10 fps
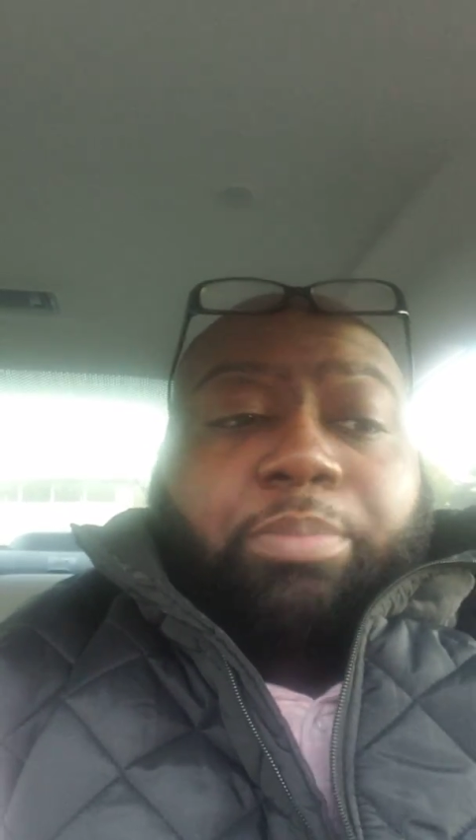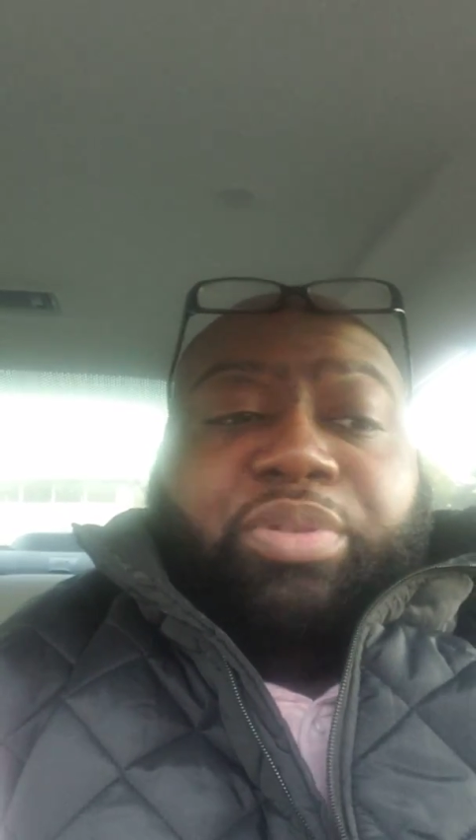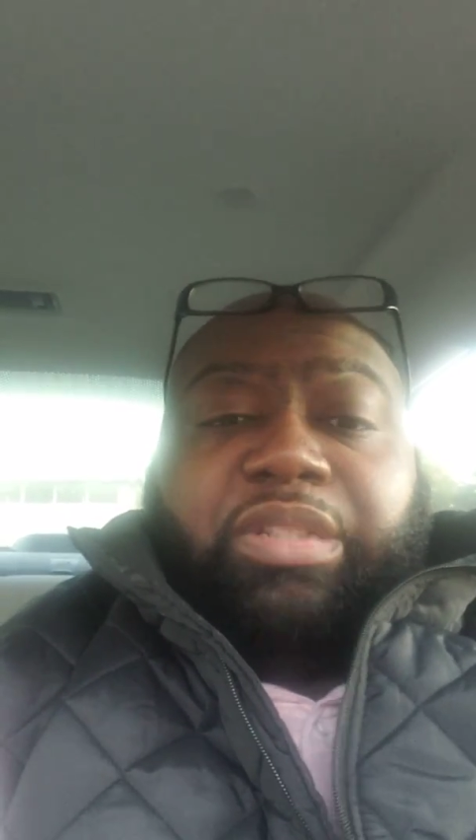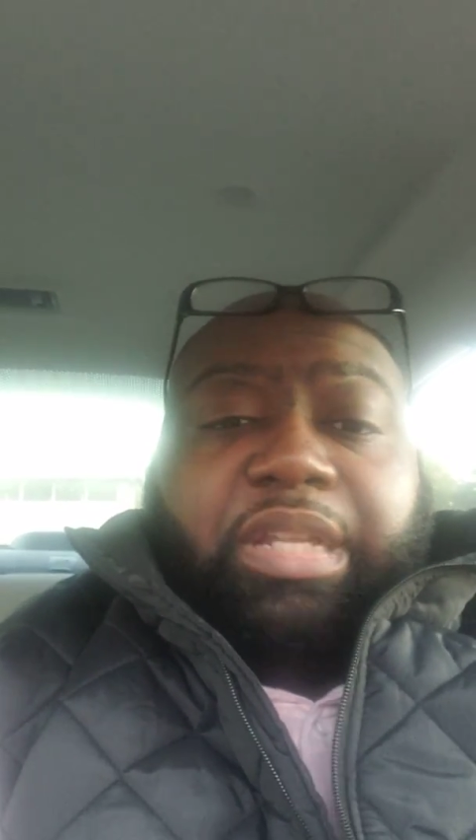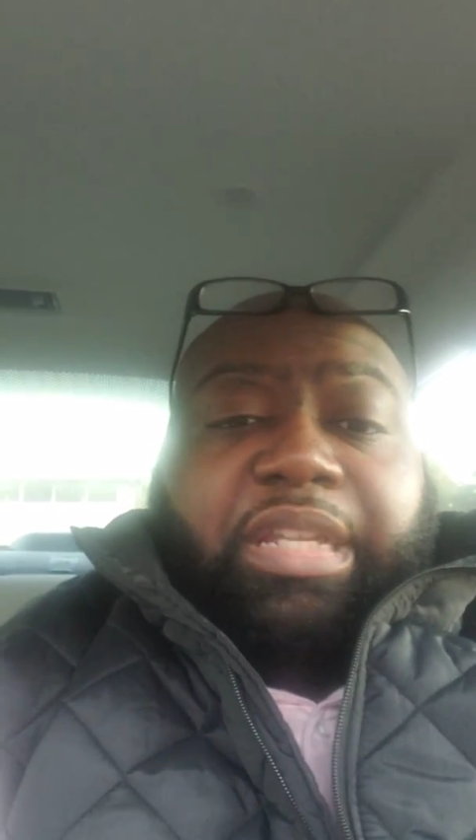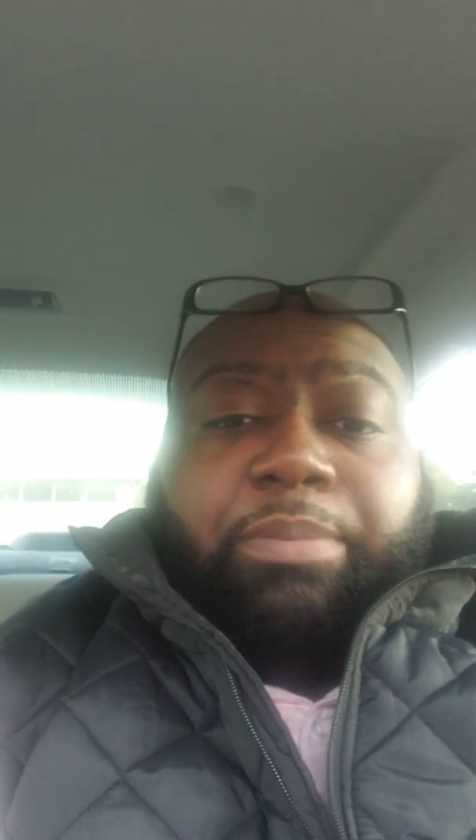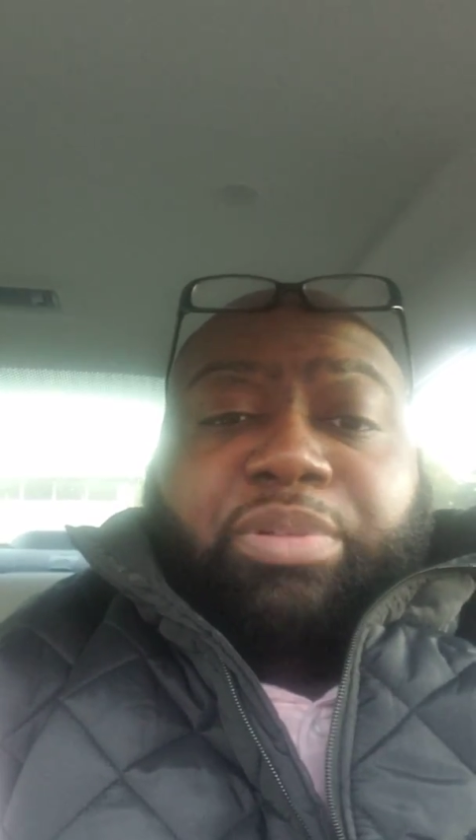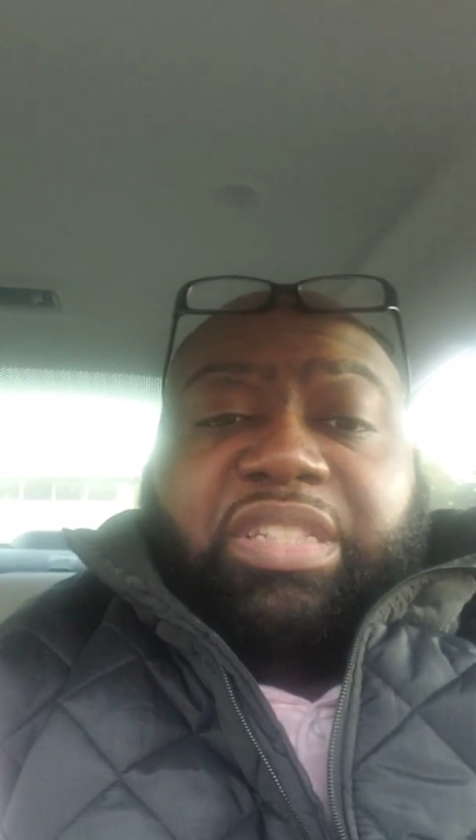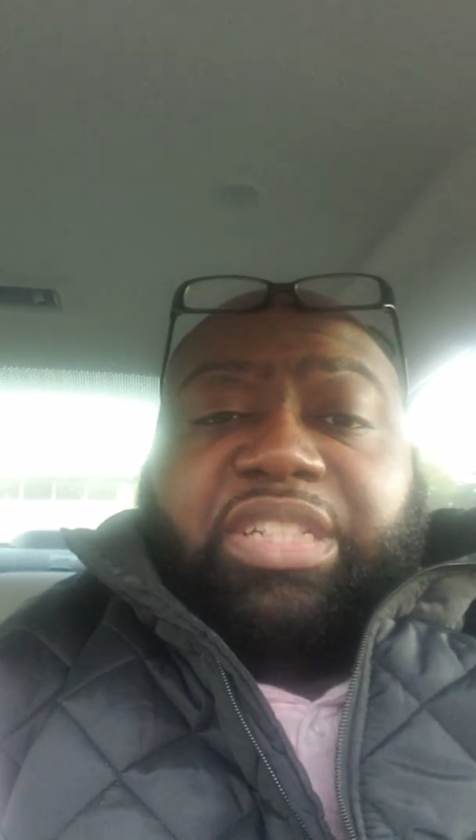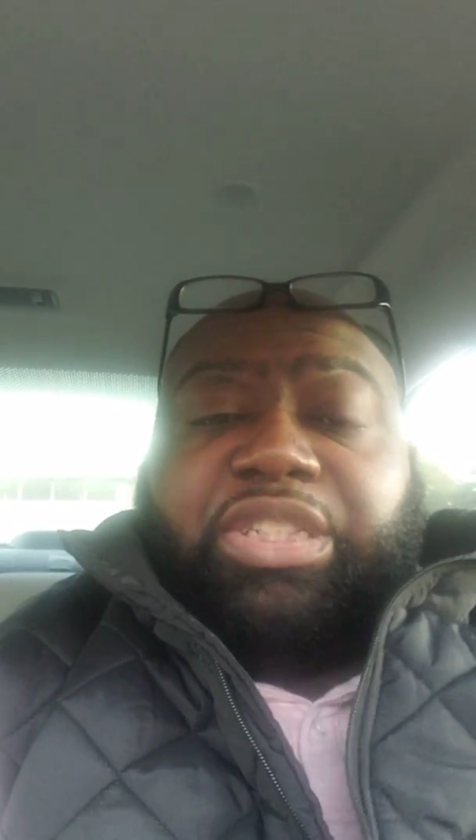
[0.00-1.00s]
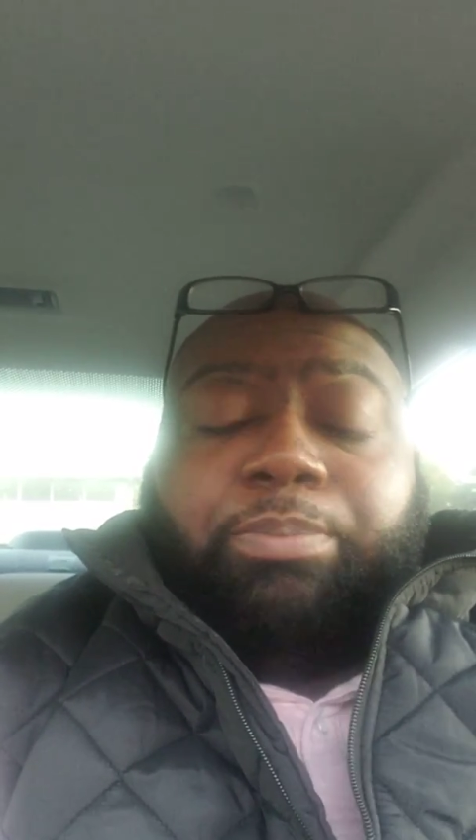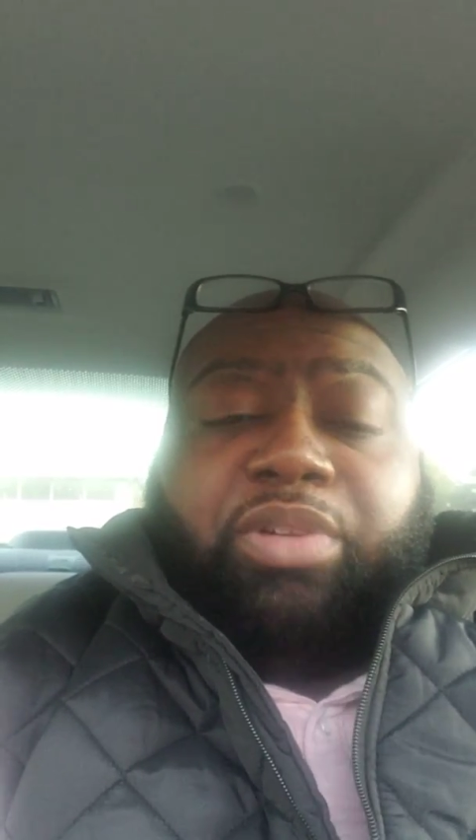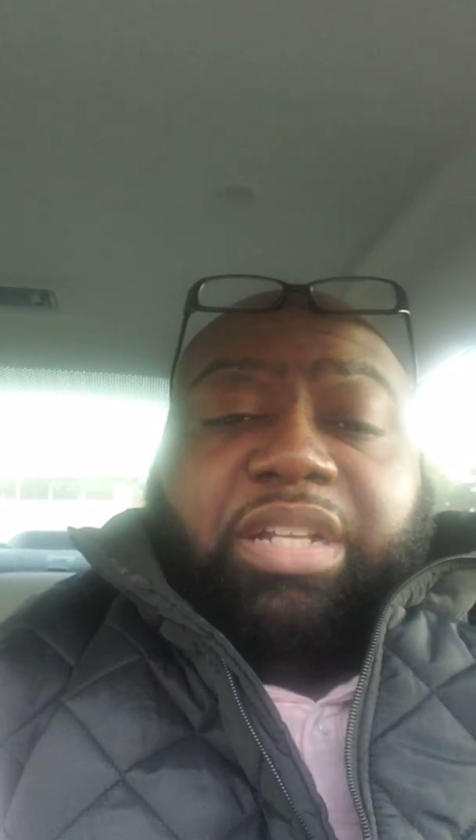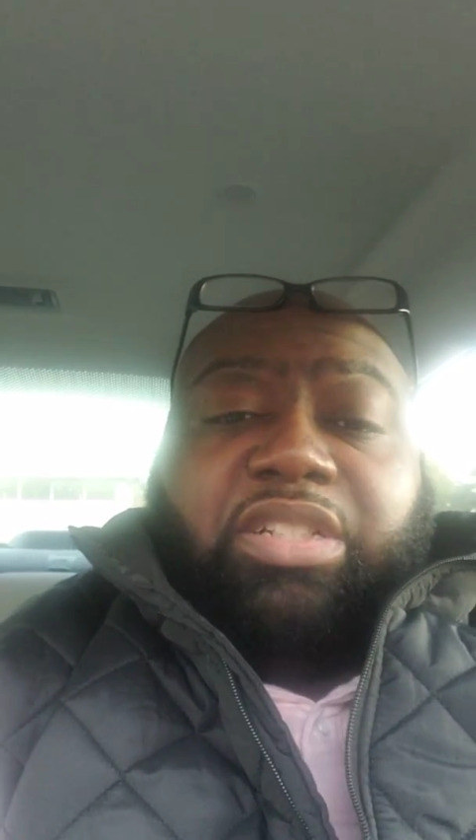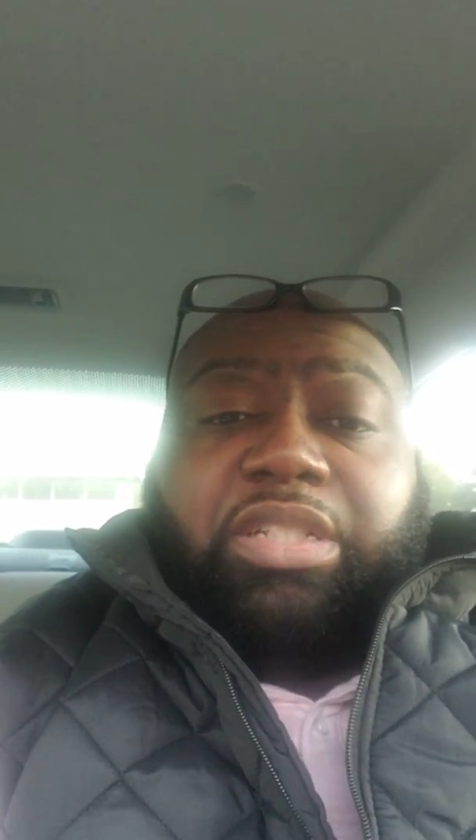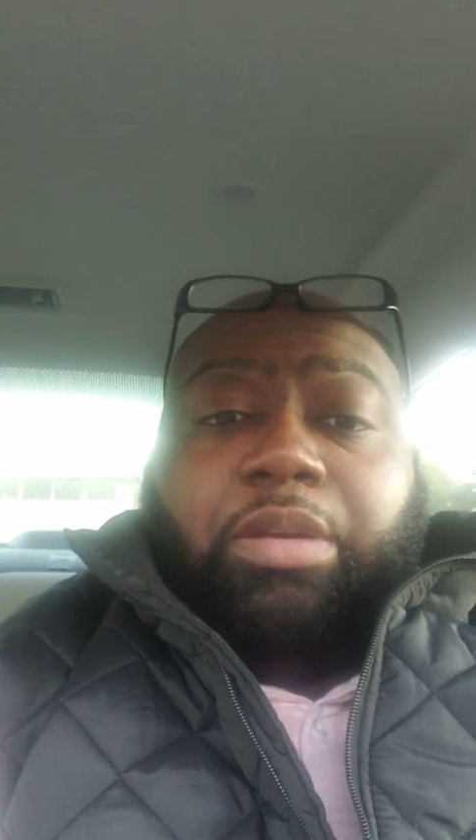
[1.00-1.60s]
and he can position players